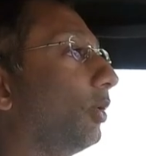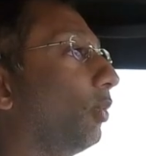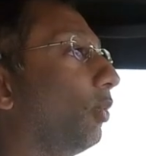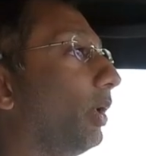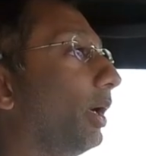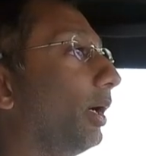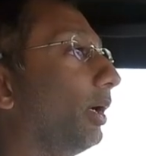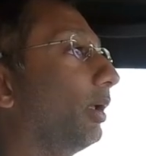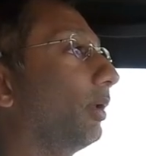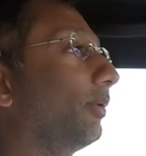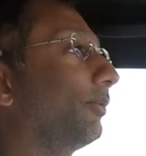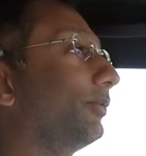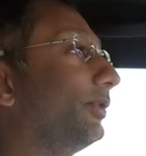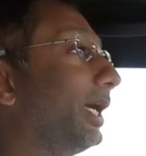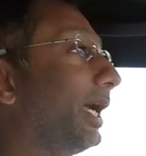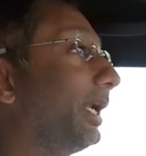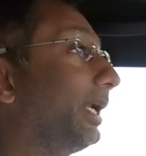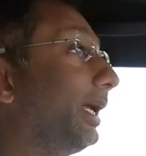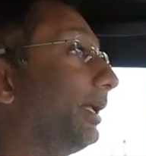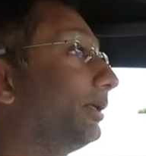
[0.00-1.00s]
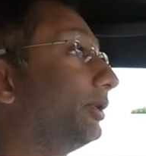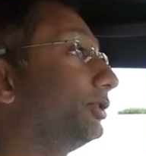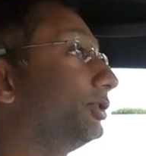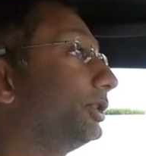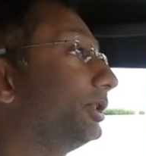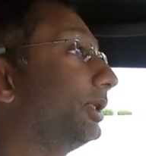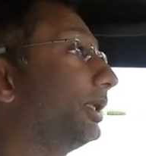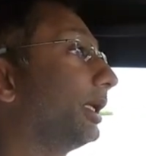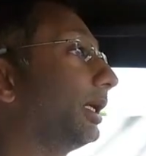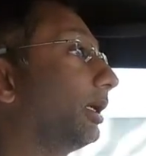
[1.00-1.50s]
Well, that
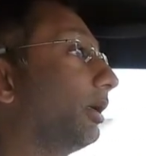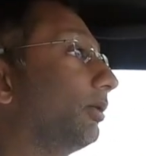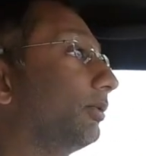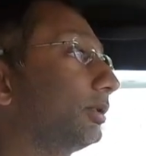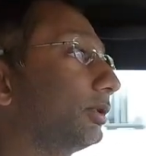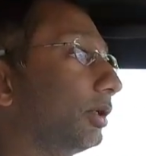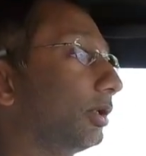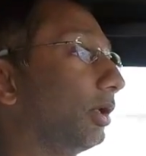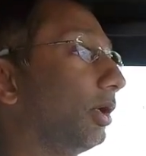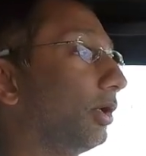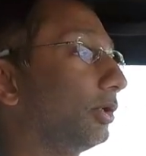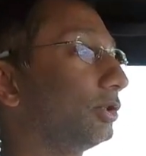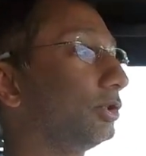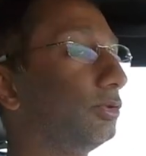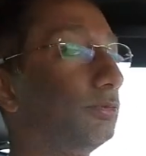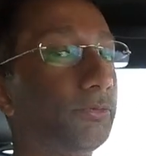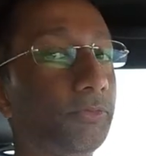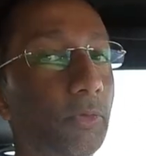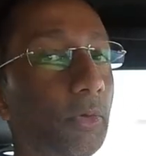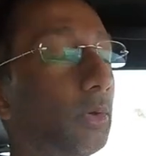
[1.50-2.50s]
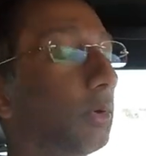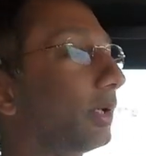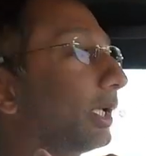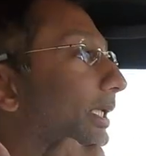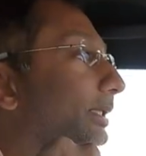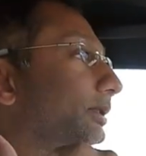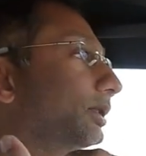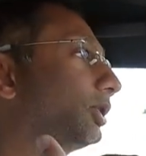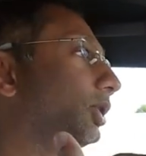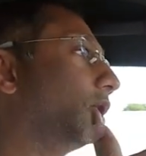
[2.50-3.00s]
energy now to launch you forward
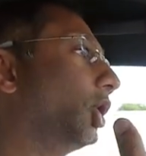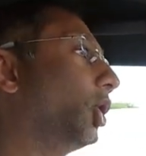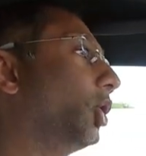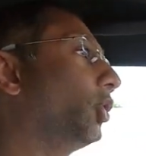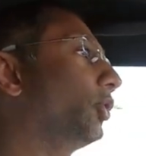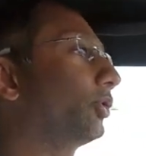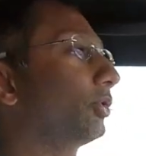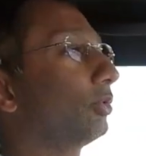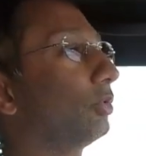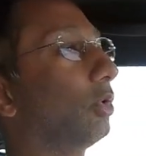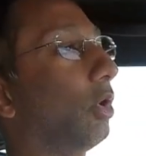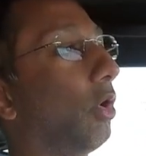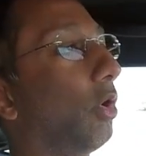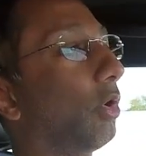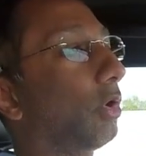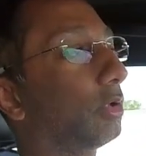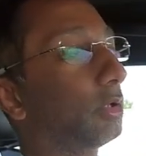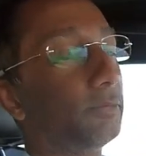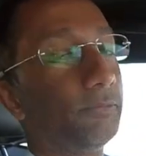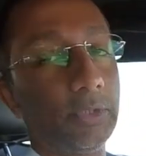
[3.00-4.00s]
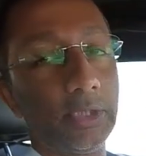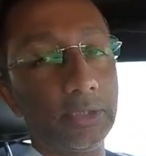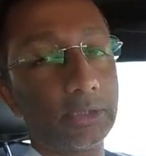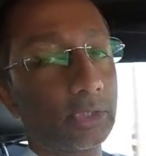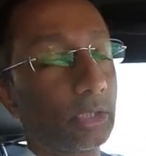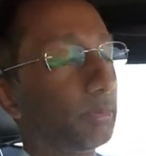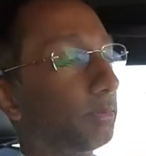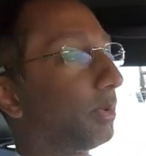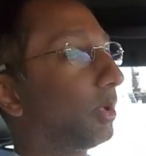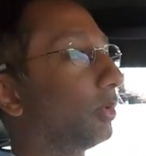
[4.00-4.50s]
has to go through all of these
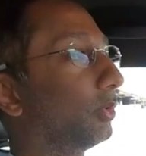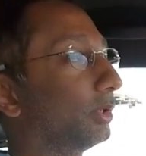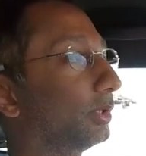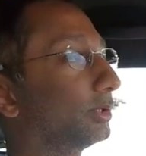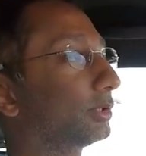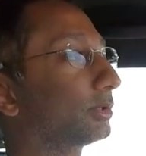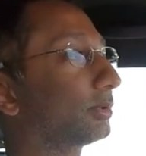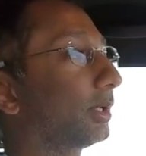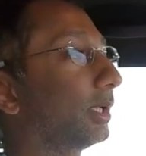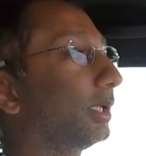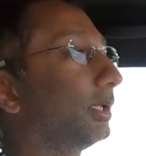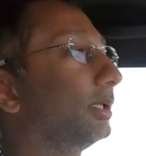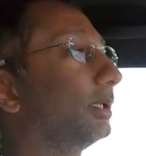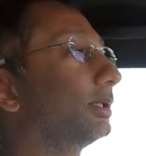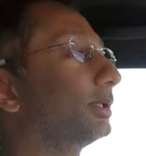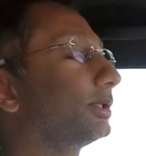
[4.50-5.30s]
components, right?